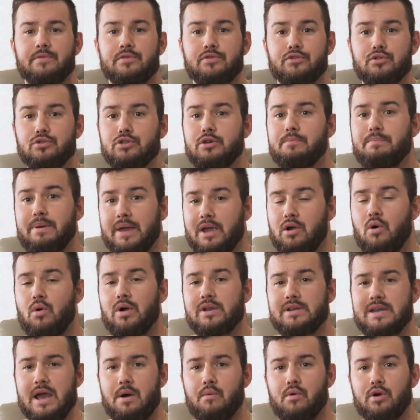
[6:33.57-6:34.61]
through the
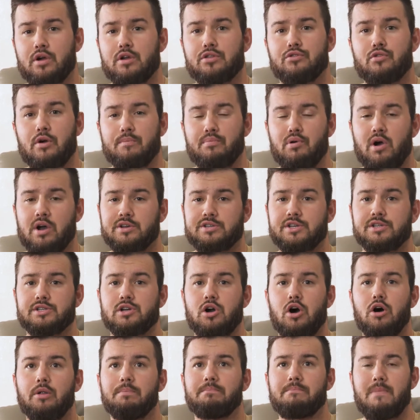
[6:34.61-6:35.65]
Bitcoin network through a process
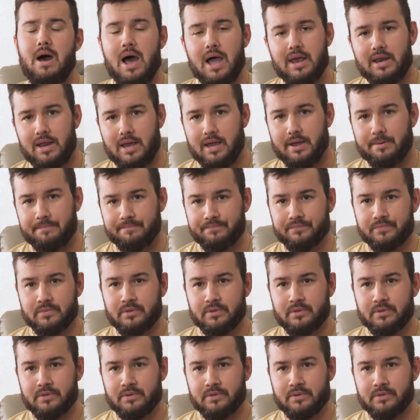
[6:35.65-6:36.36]
called mining.